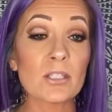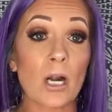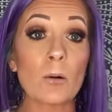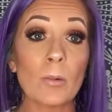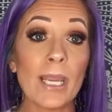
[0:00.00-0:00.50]
because
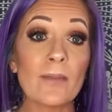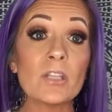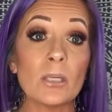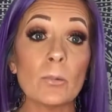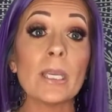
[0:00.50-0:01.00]

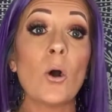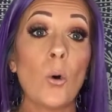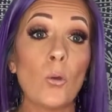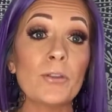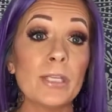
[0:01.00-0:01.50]
we
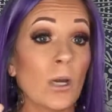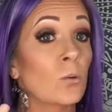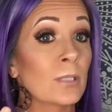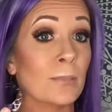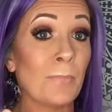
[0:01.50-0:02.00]
hold the
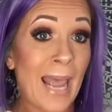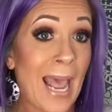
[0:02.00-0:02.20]
only